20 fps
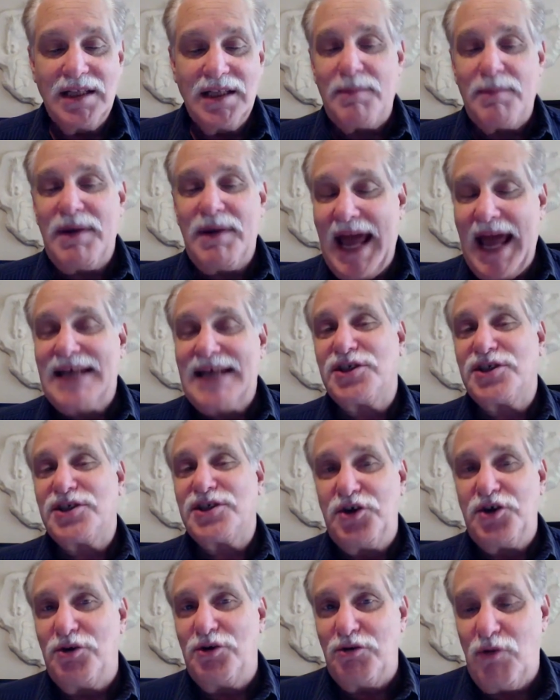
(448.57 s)
Let me
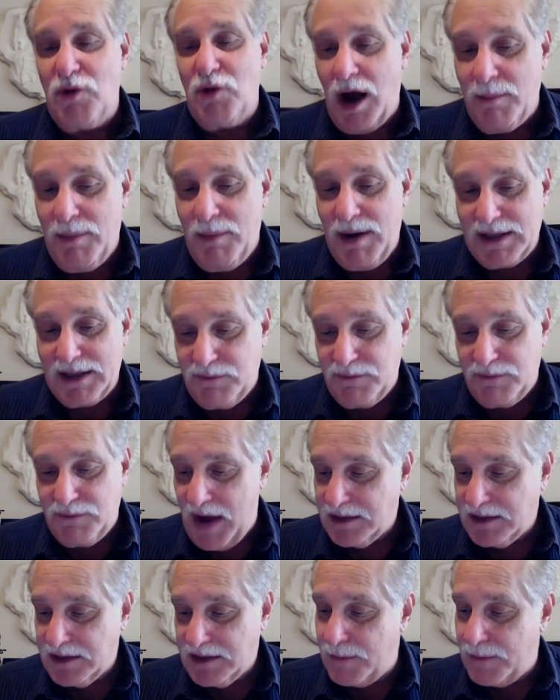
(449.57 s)
ask you about the
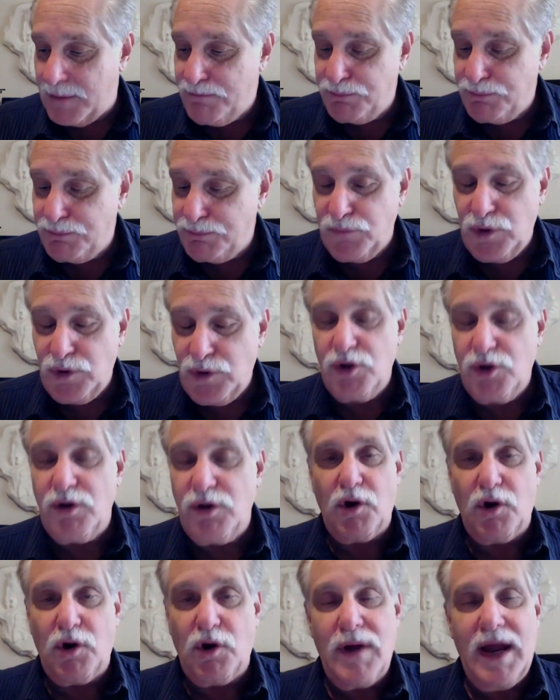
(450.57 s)
fact that you
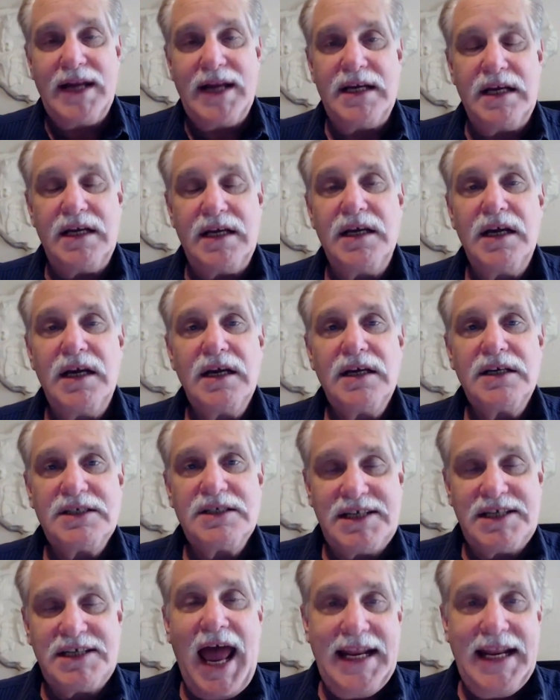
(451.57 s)
have already
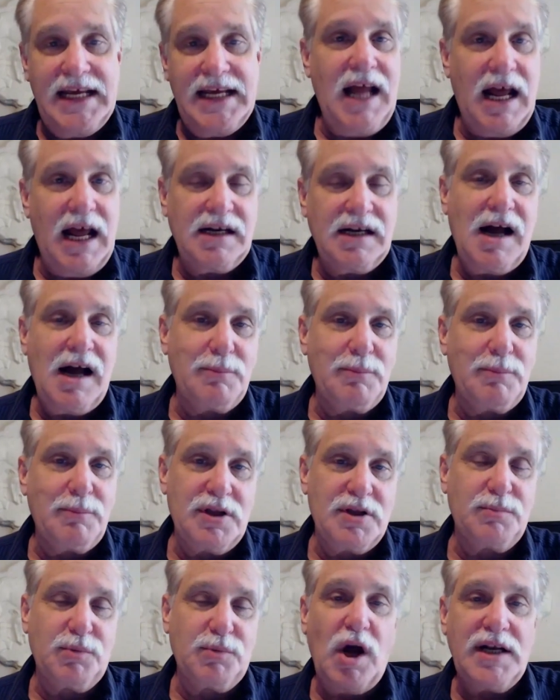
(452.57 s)
sat in on a couple
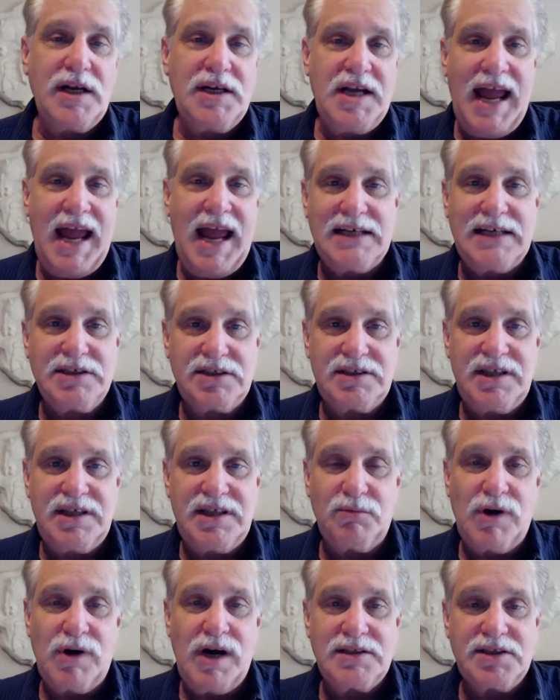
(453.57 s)
of the broadcasts
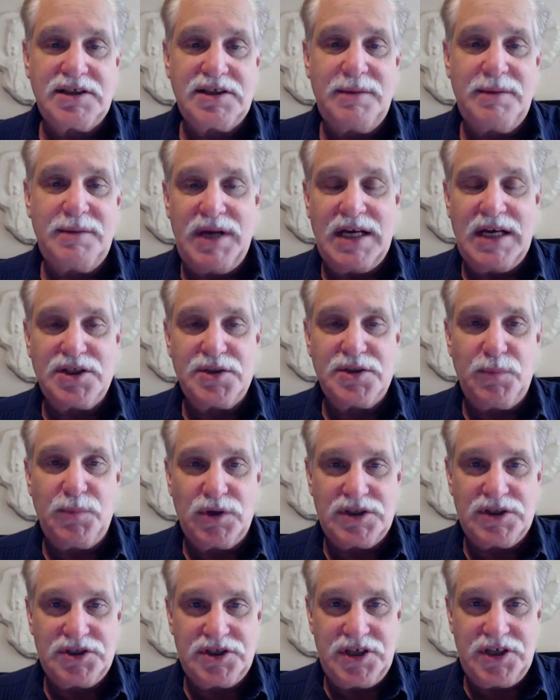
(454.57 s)
that were on CBS
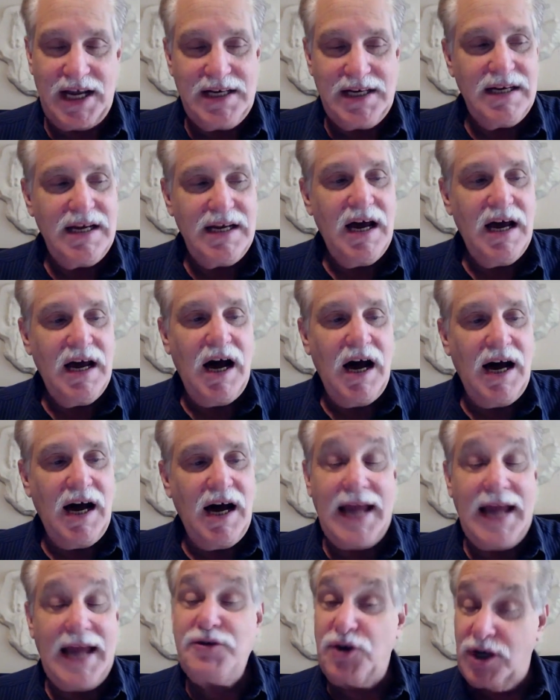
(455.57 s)
Sports Net,
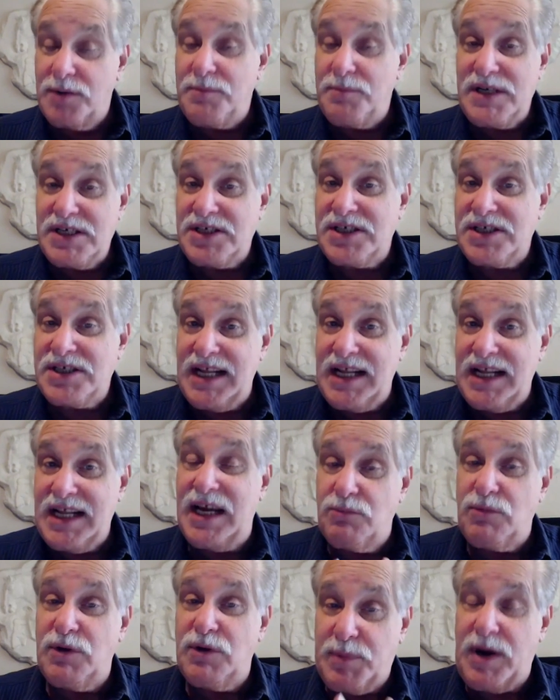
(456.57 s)
and you're going to be sitting
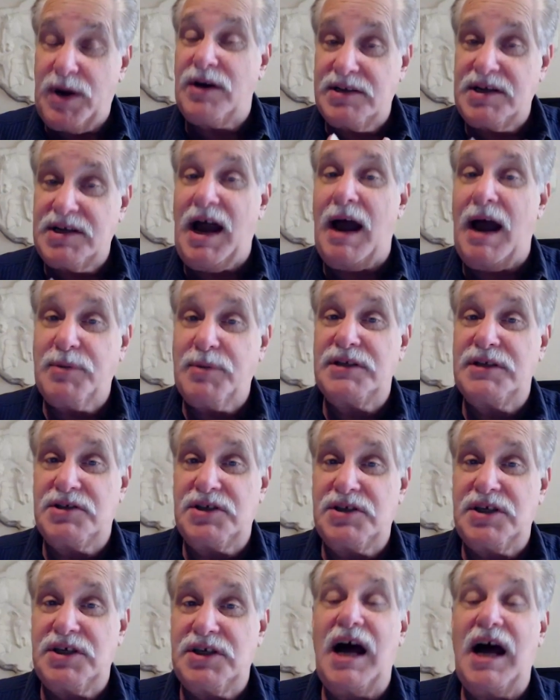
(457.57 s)
in with Barry
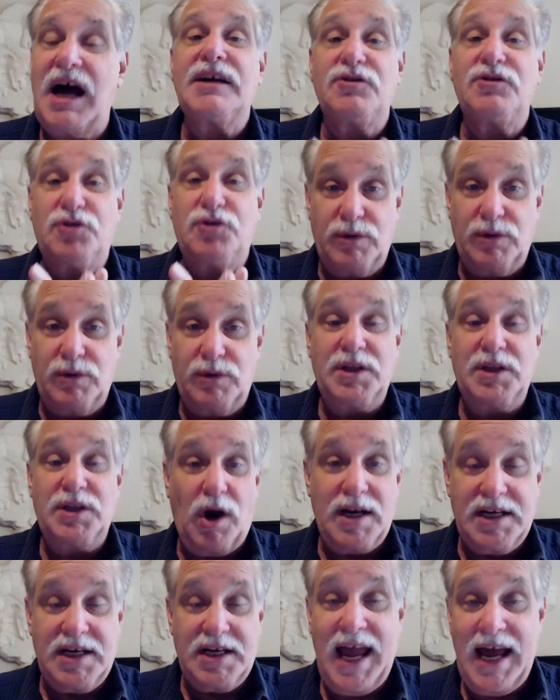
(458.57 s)
Tompkins and I doing the
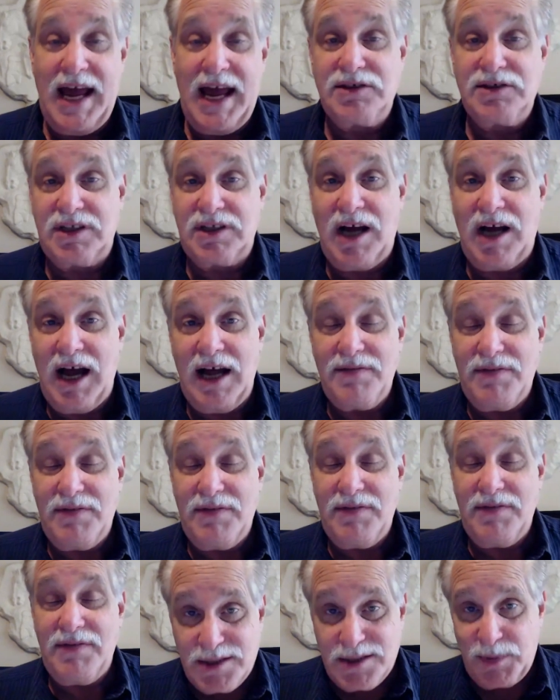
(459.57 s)
broadcast
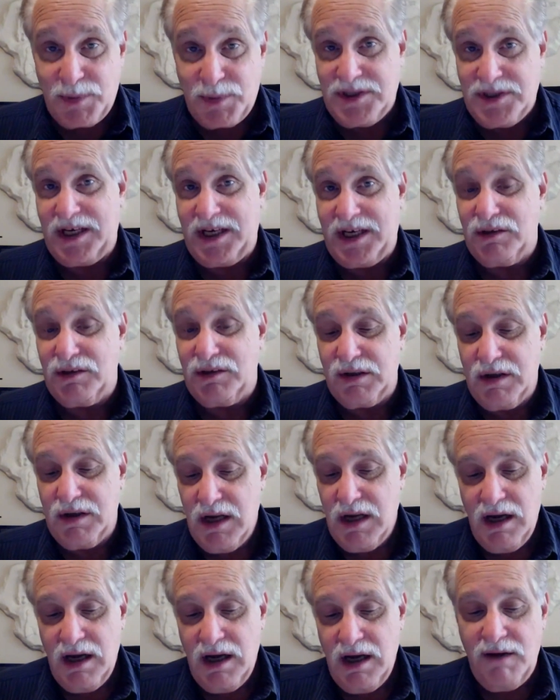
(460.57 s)
on this
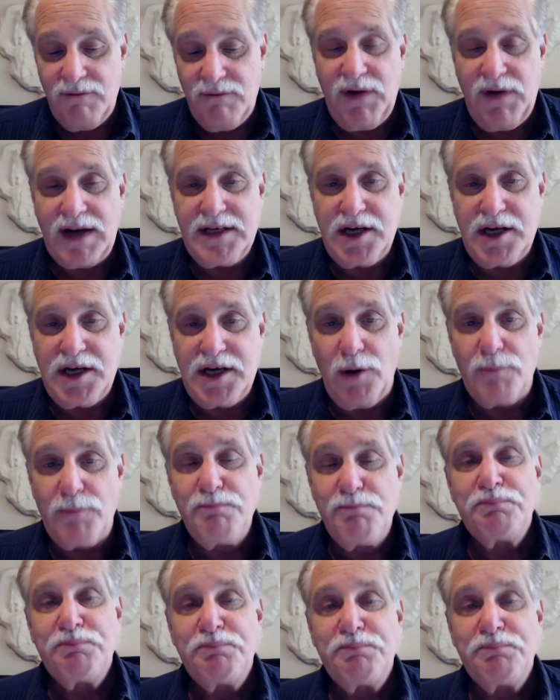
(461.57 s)
particular fight card.